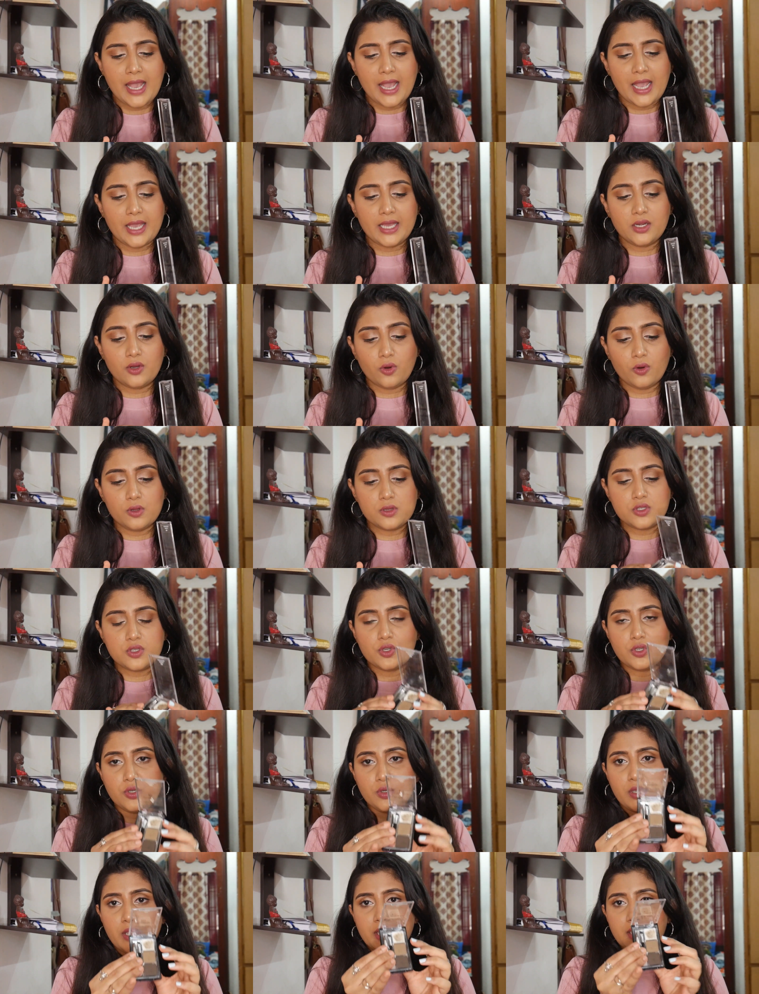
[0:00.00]
and also
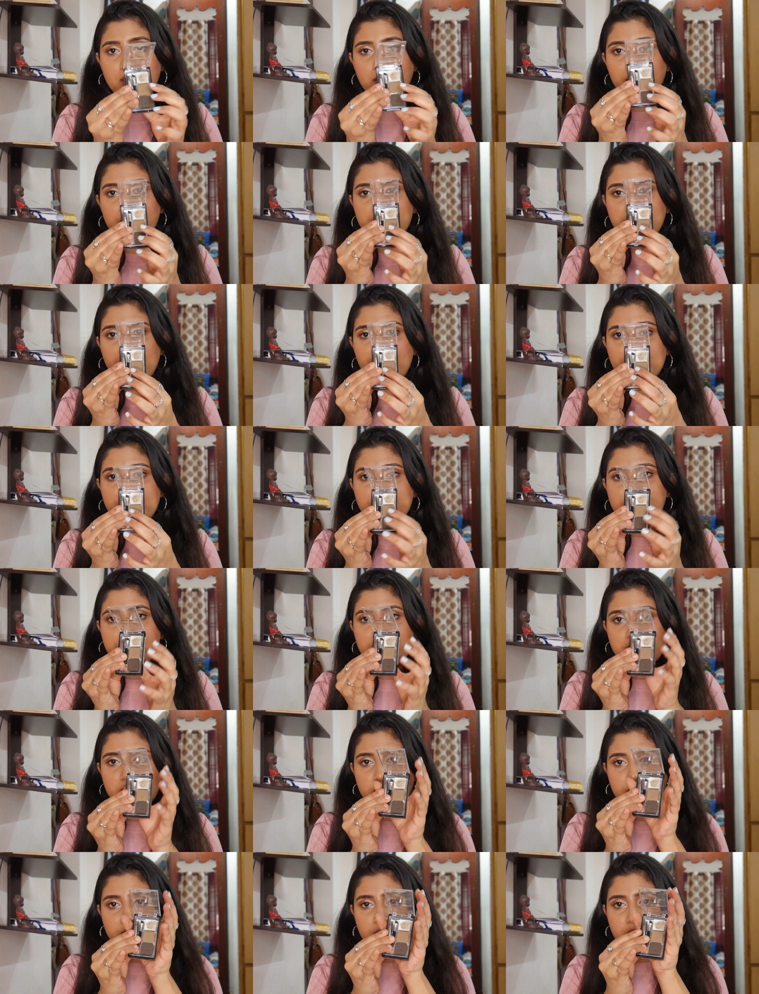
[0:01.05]
you get a
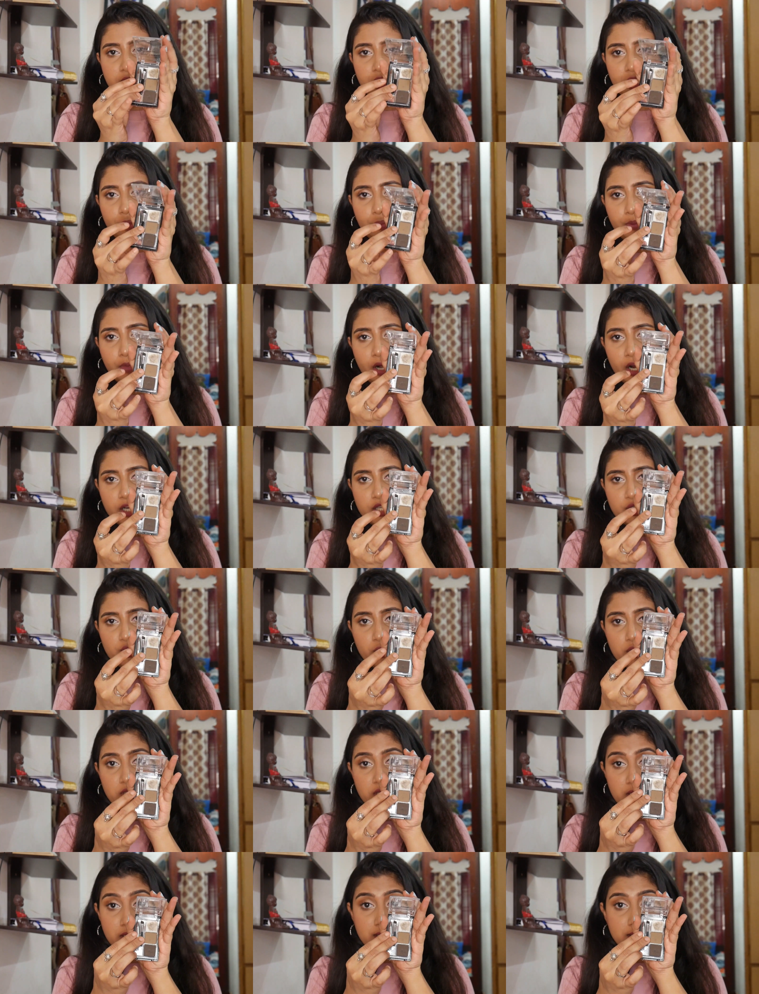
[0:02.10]
teeny brush
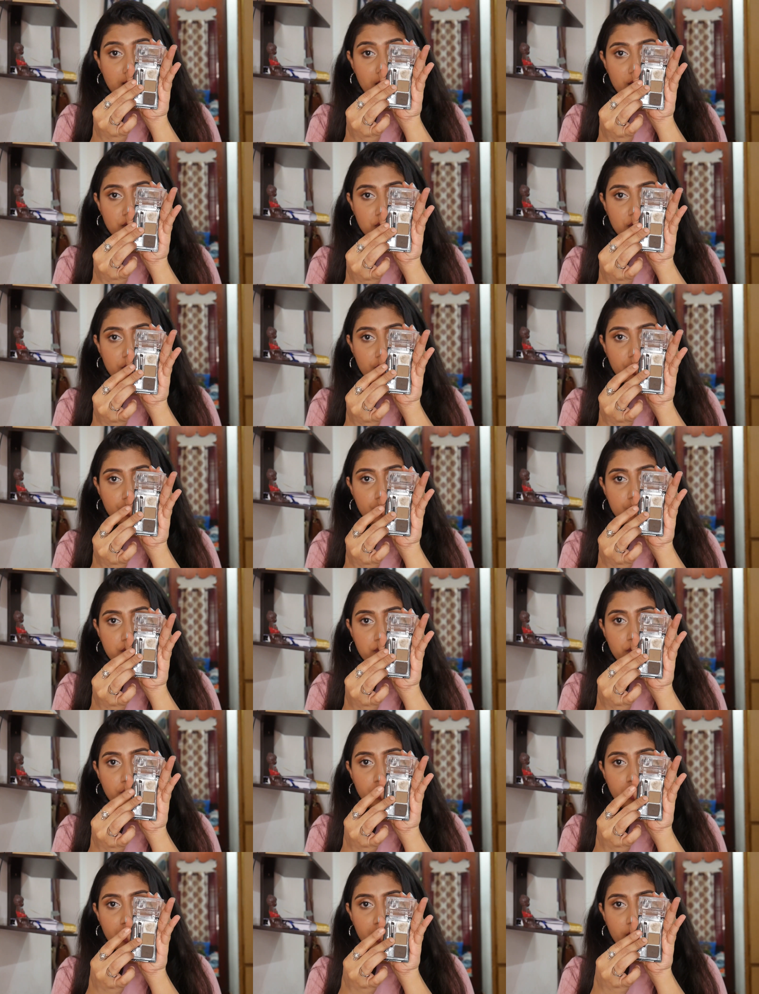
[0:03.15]
which is actually
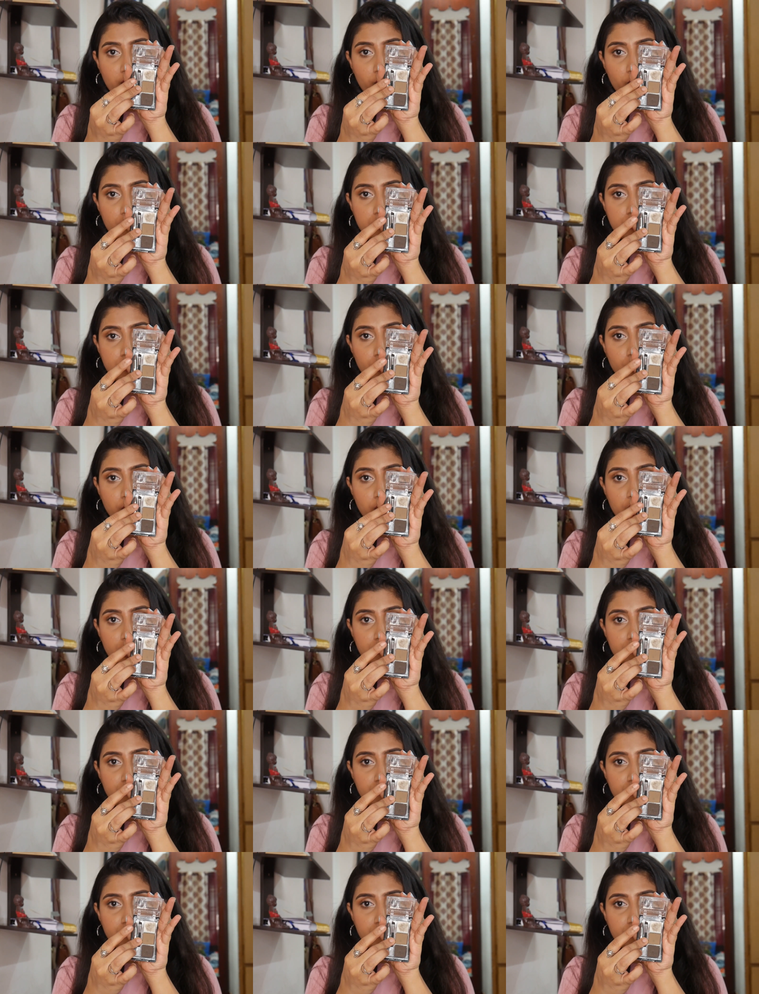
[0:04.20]
useful, and also a